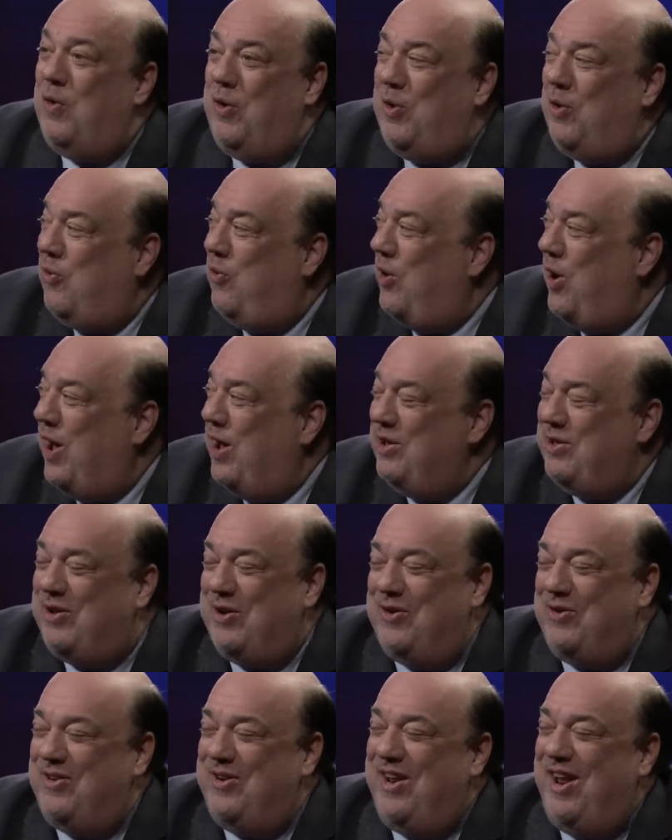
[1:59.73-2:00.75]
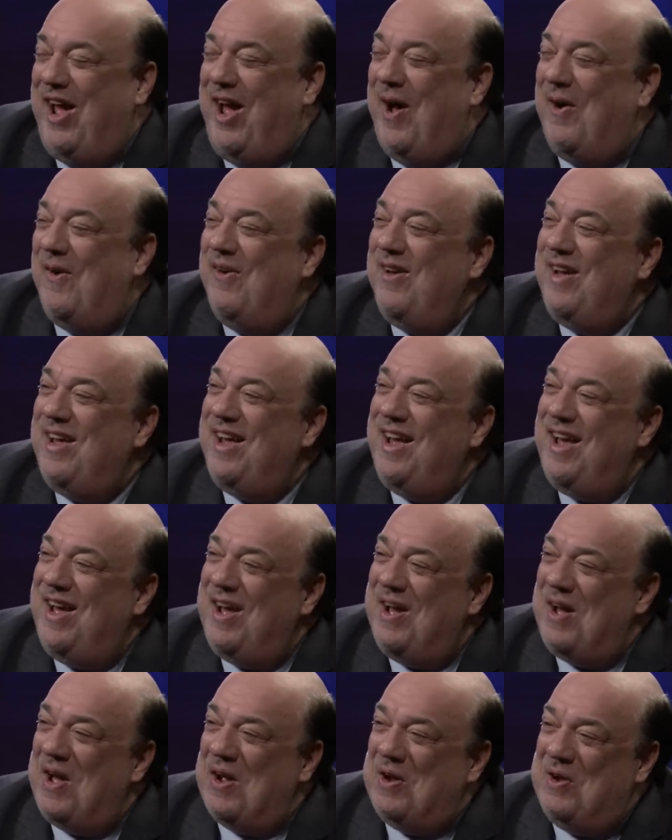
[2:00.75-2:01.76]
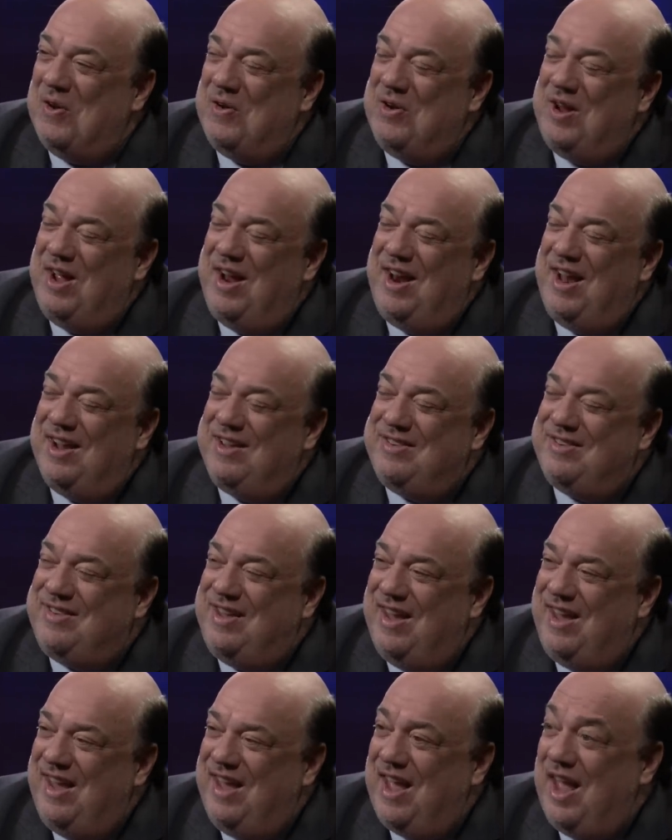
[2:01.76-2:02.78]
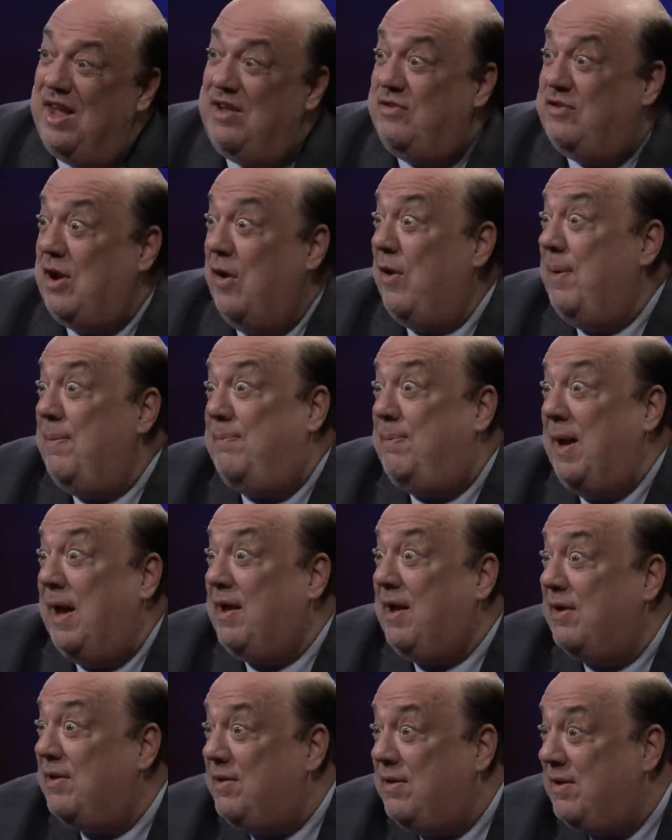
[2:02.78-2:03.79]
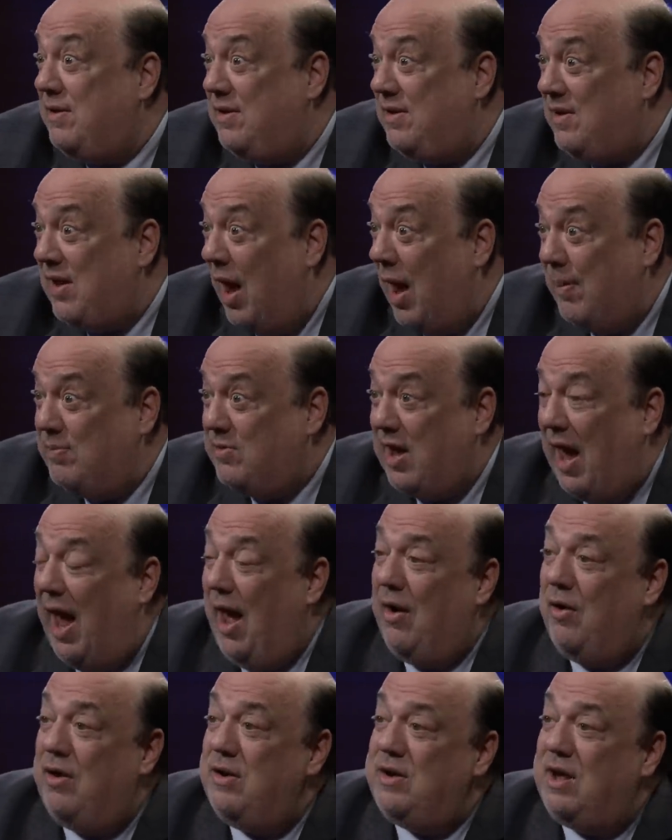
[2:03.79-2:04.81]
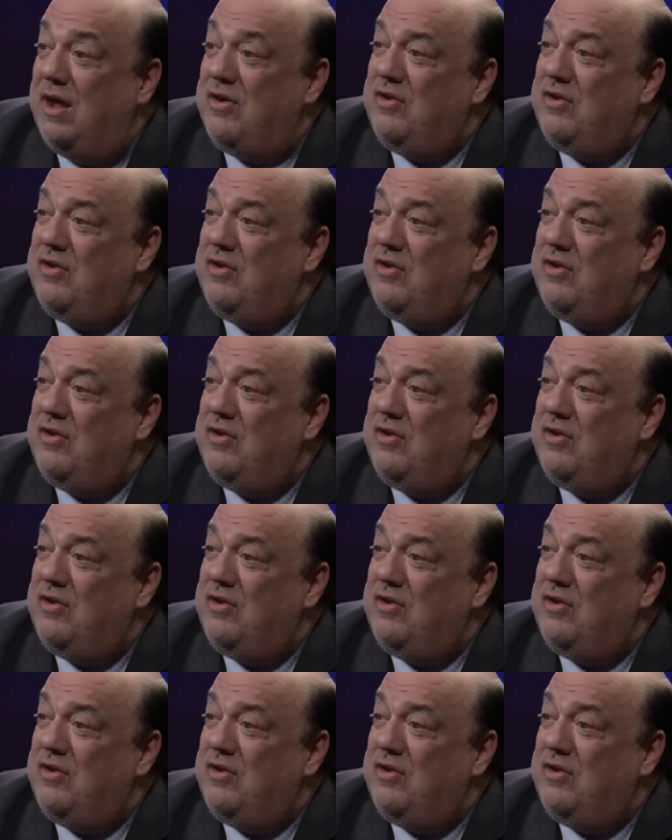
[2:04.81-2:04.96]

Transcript: What do I do now? I go to NXT, I cherry pick a top talent,